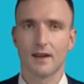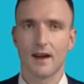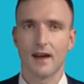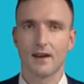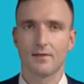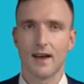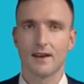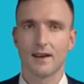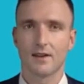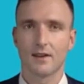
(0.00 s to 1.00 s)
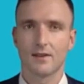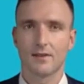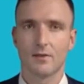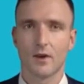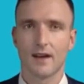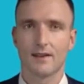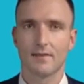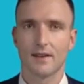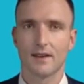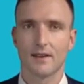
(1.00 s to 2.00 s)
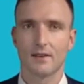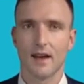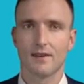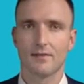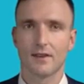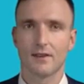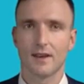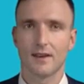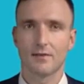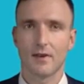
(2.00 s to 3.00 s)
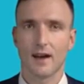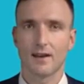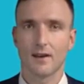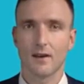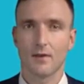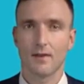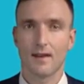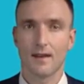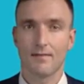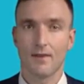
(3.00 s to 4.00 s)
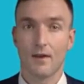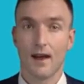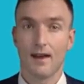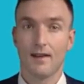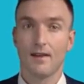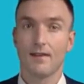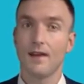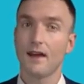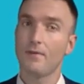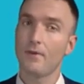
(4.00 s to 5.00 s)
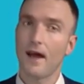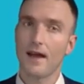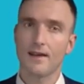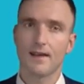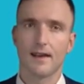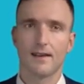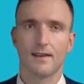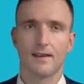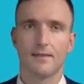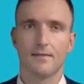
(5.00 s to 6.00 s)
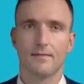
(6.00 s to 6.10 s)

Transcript: Each pair includes a more experienced writer mentoring their partner over several weeks to develop writing skills.